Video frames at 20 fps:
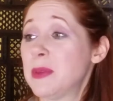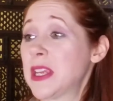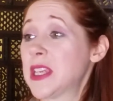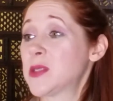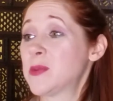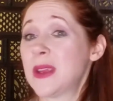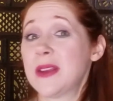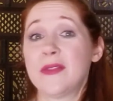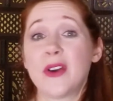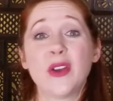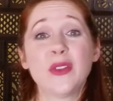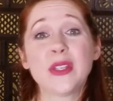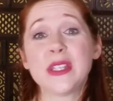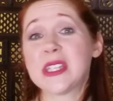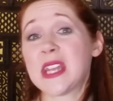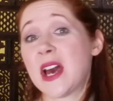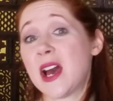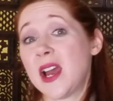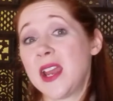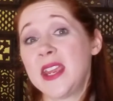because we have all
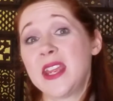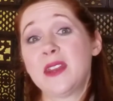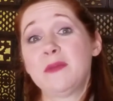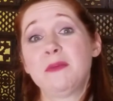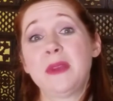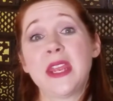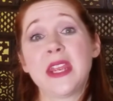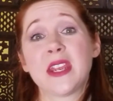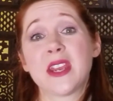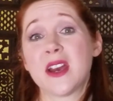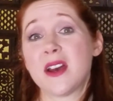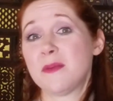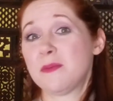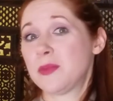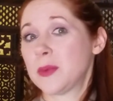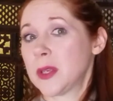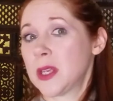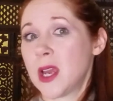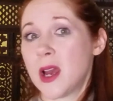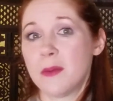these high-end
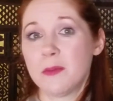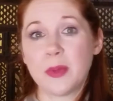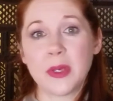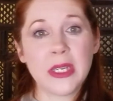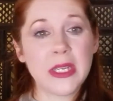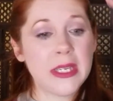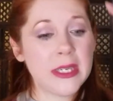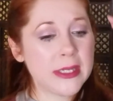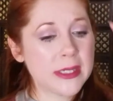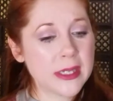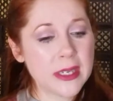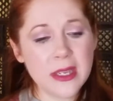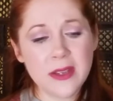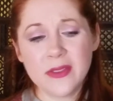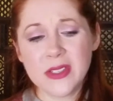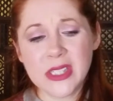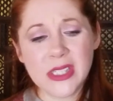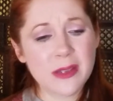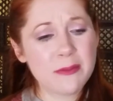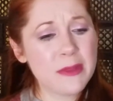makeup companies and
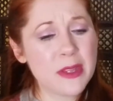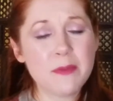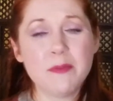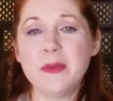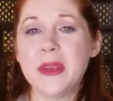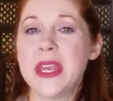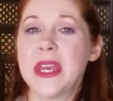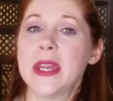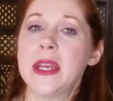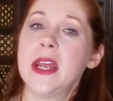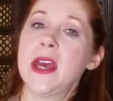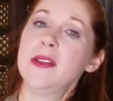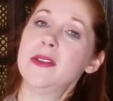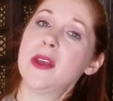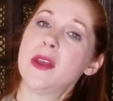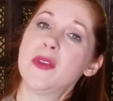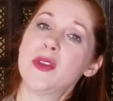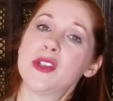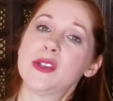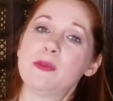even some of the mid, and
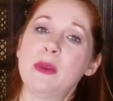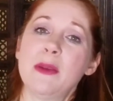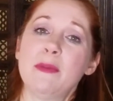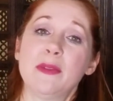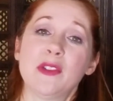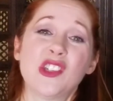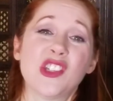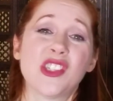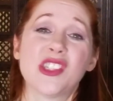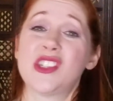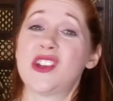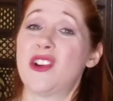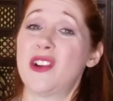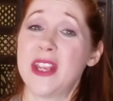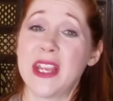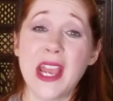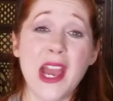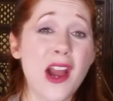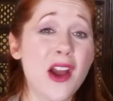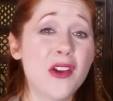then there's people just
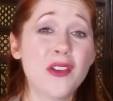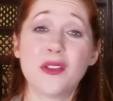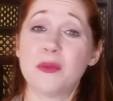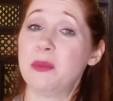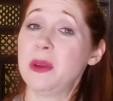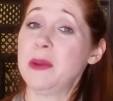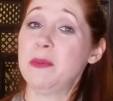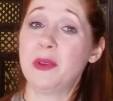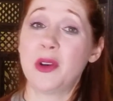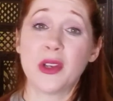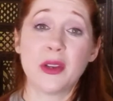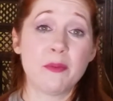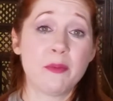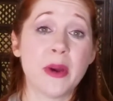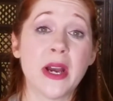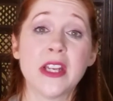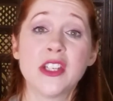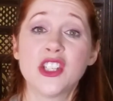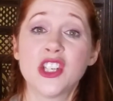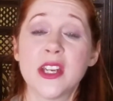starting out or people on a
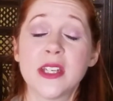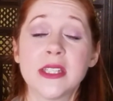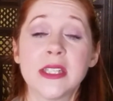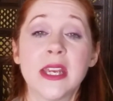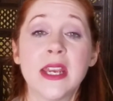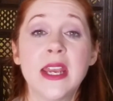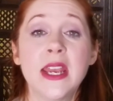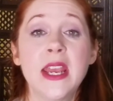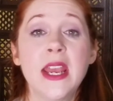budget,